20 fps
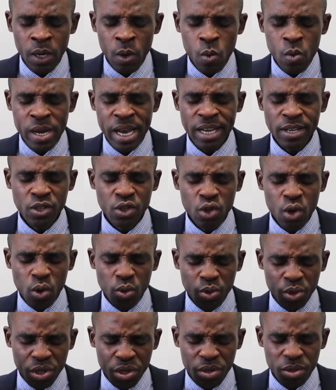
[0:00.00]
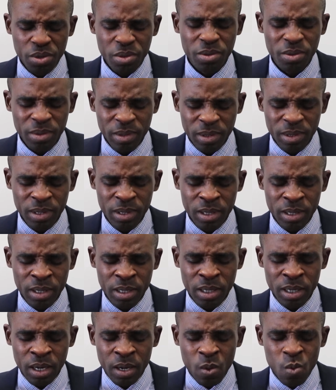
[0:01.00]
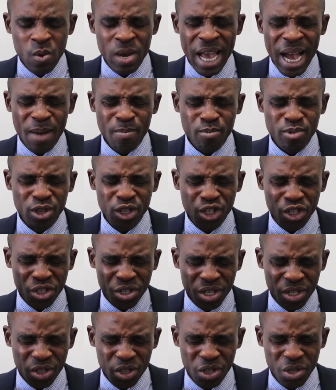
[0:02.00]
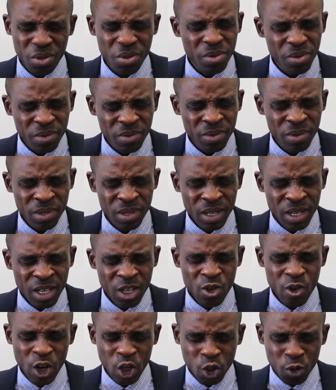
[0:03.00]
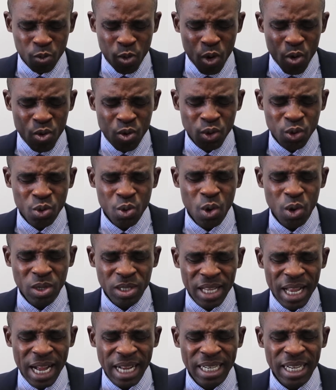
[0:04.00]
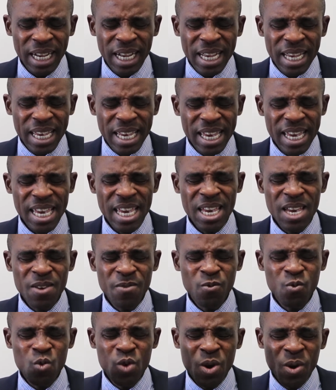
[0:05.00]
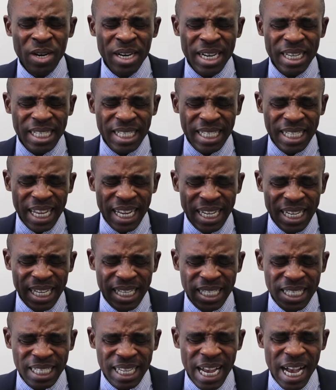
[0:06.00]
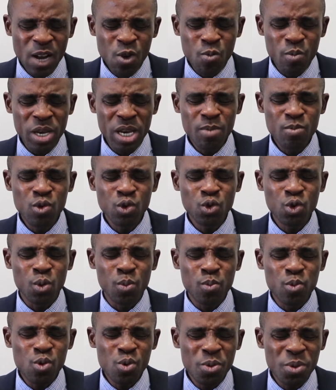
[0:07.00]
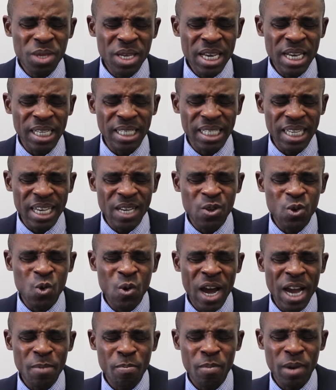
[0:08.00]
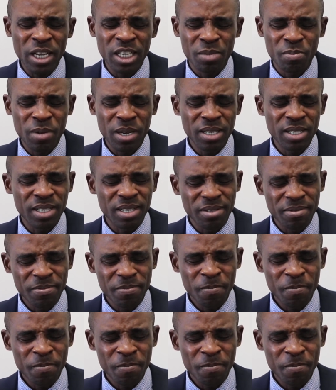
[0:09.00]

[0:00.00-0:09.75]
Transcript: We exalt you. Yes. We appreciate you. You have spoken to us that if we understand the time, we'll be able to put things in right perspective.